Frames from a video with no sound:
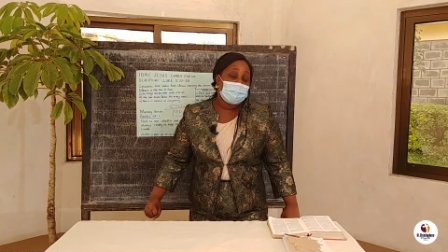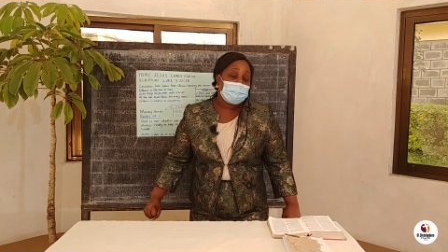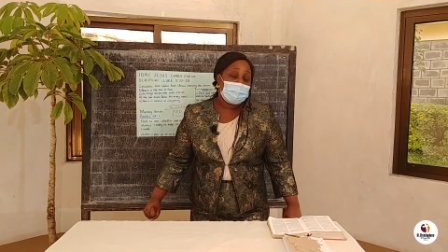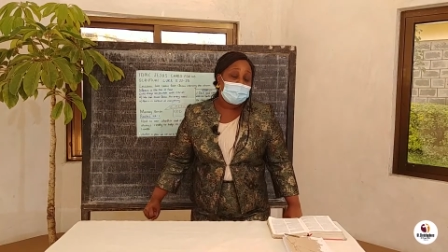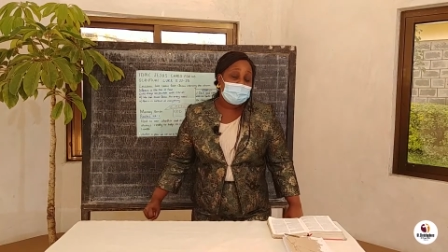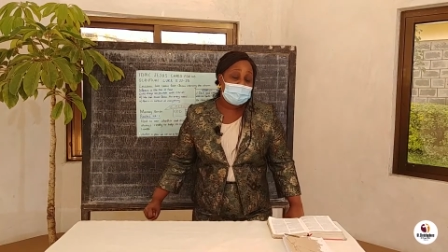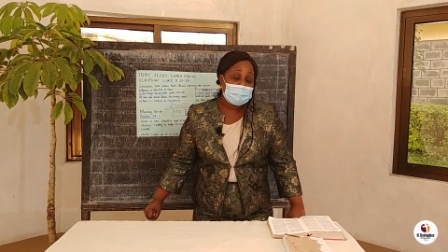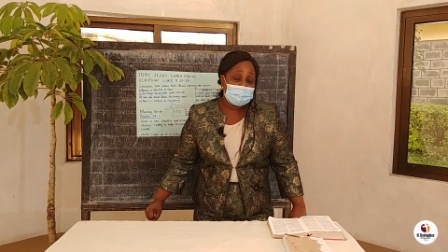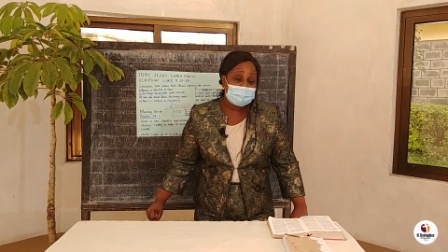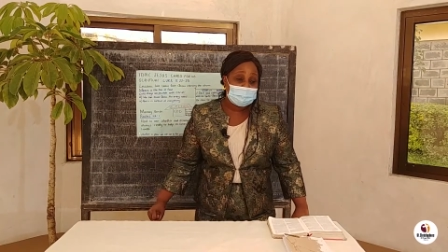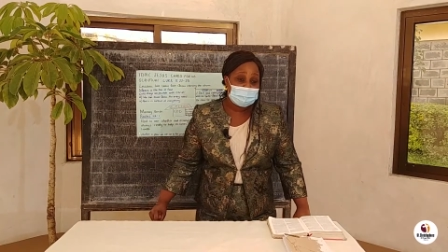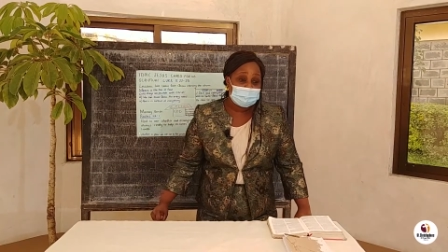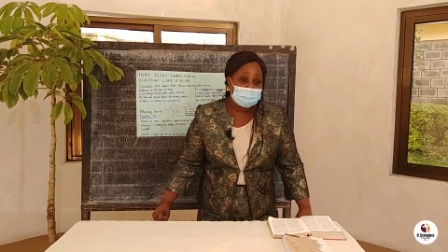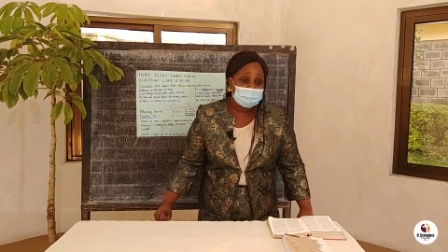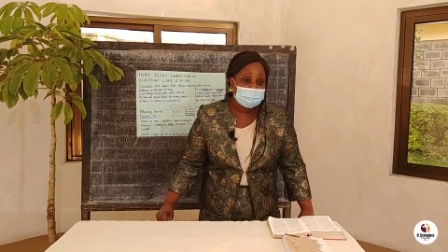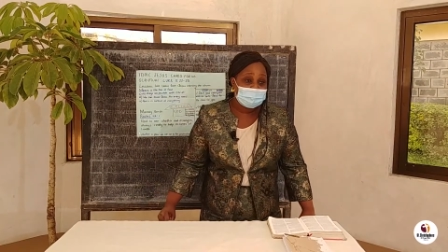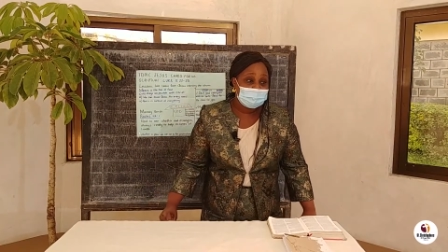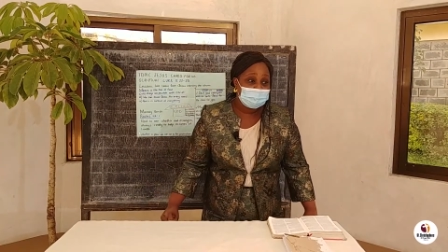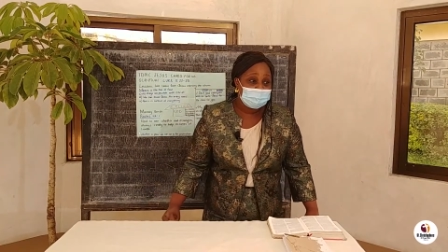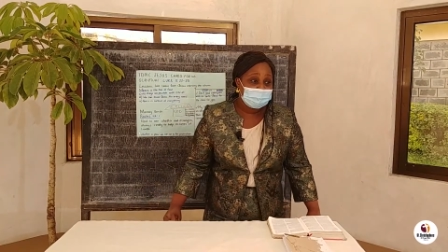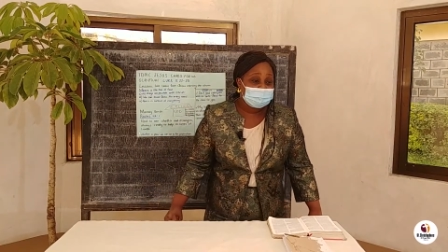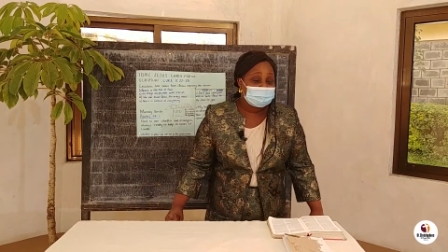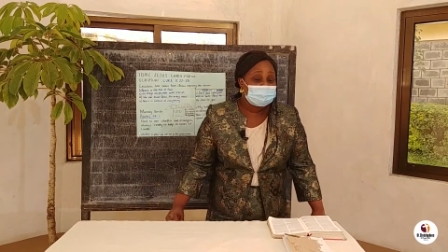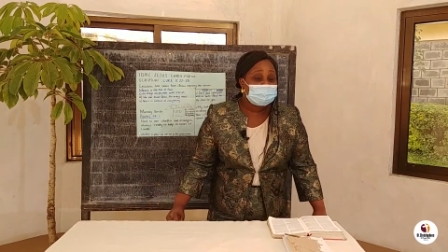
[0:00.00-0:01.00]
Wow.
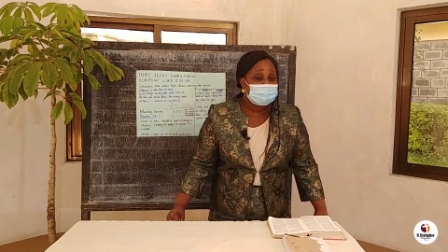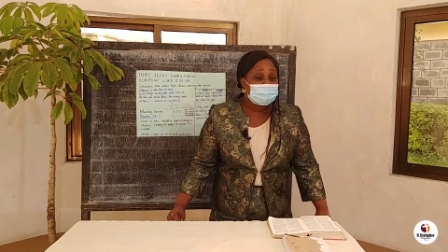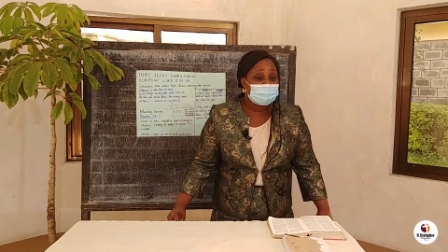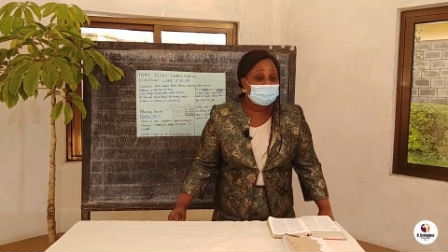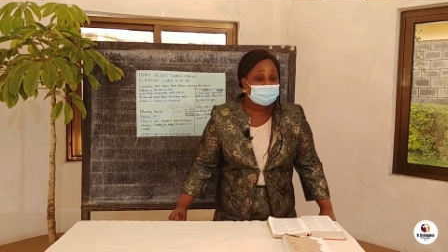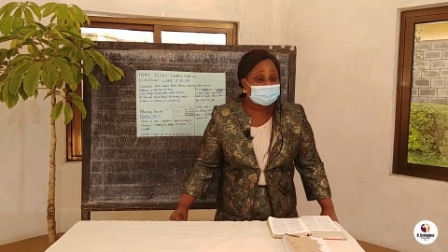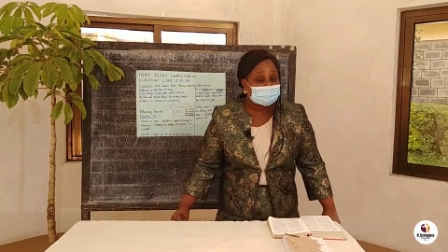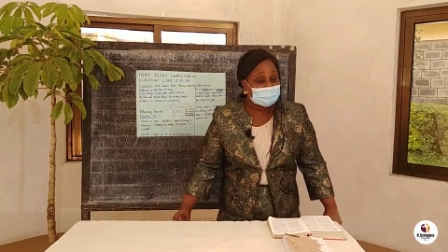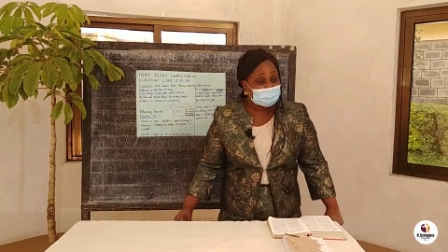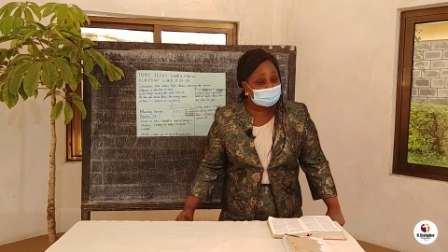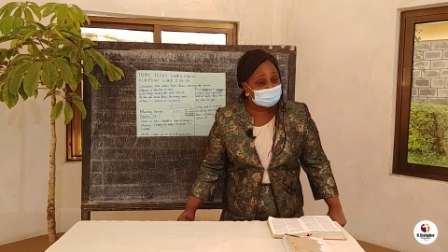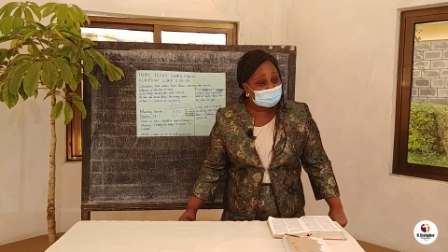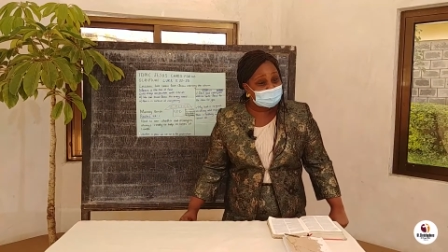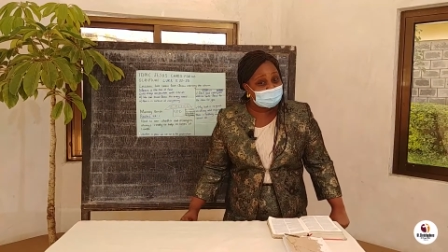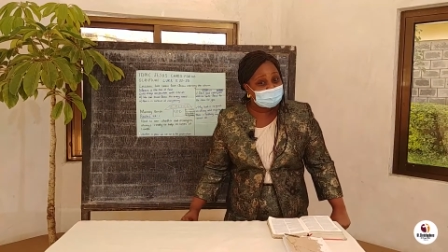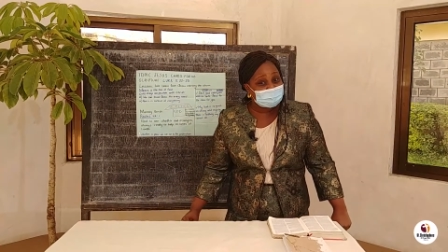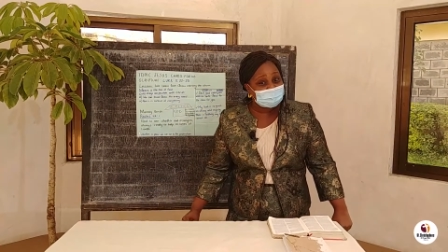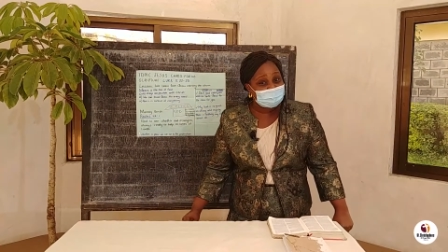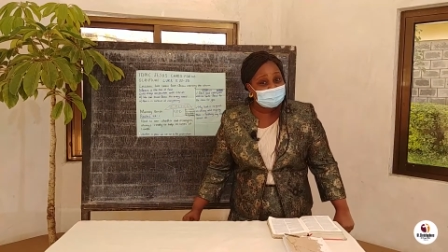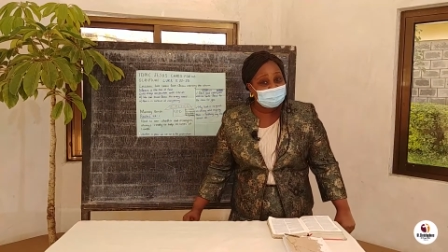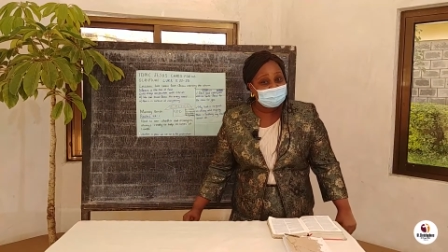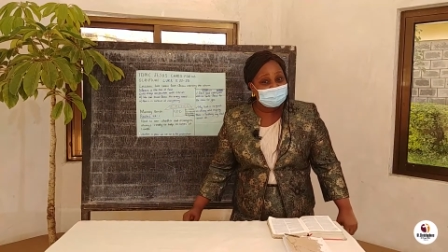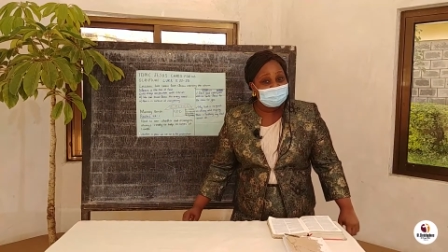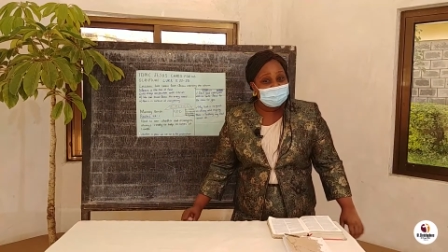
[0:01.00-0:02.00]
Do you know what
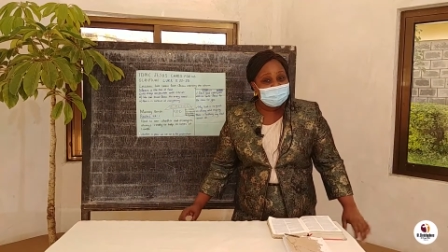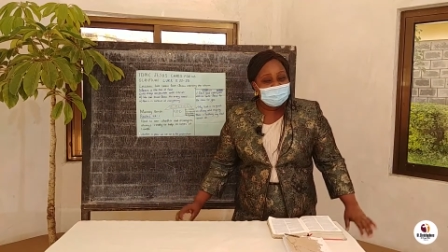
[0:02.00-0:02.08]
happened?